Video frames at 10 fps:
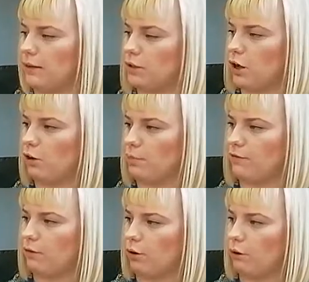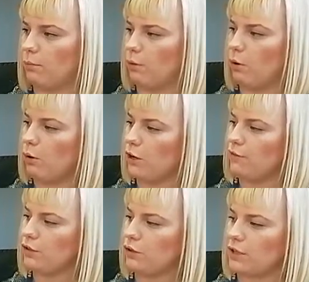the dark before, but all of
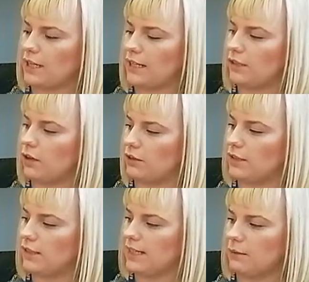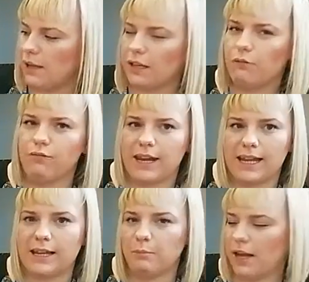a sudden it started to seem like a
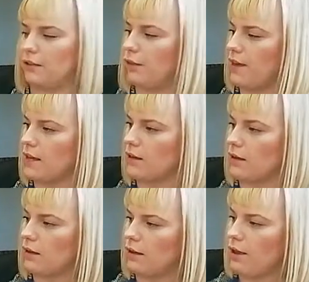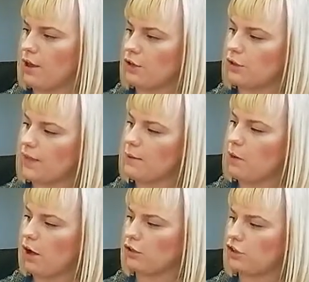really bad thing. So they
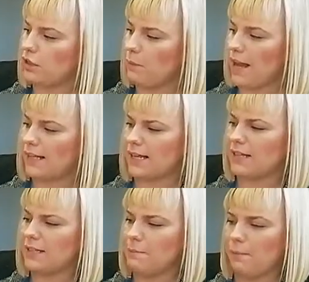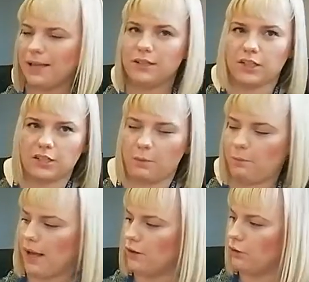marched to the palace and demanded a
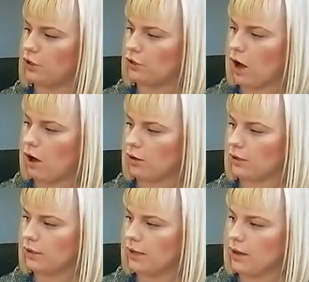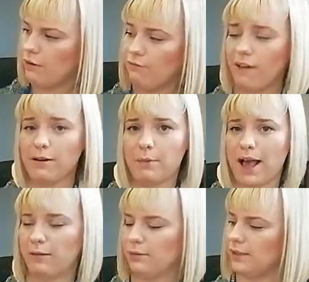ban on the dark. Very
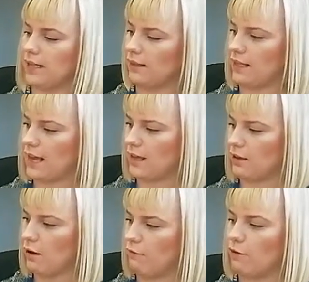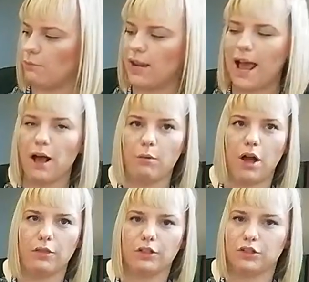well, said the king. From now
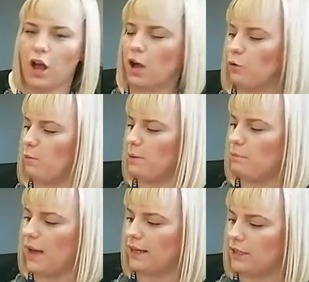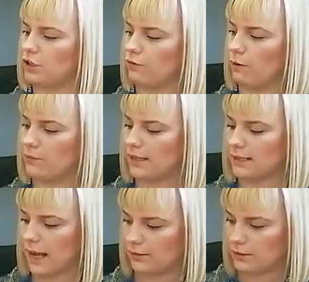on, the dark will be banished from this
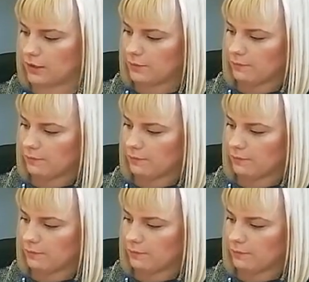land.